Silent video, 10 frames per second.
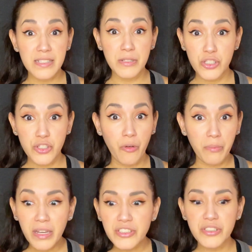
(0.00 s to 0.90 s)
me so
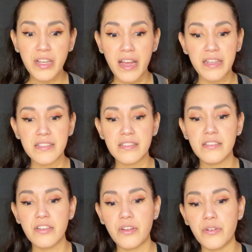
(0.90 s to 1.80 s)
much, you guys,
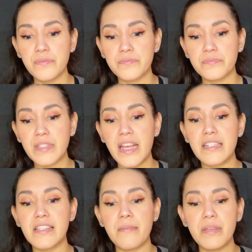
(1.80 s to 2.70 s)
you know.
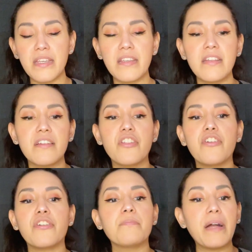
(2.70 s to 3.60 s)
And let me eat
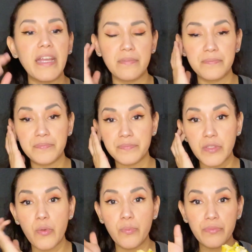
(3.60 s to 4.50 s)
another bite
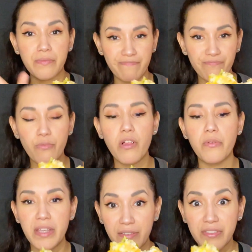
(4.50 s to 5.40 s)
while
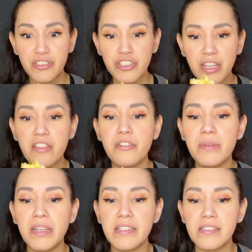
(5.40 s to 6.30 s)
we have lunch together,
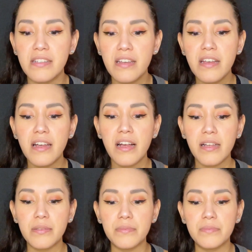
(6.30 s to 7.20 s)
because
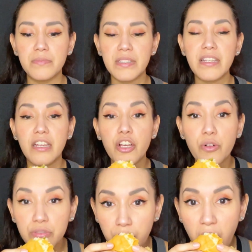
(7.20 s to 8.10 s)
it's gonna get cold.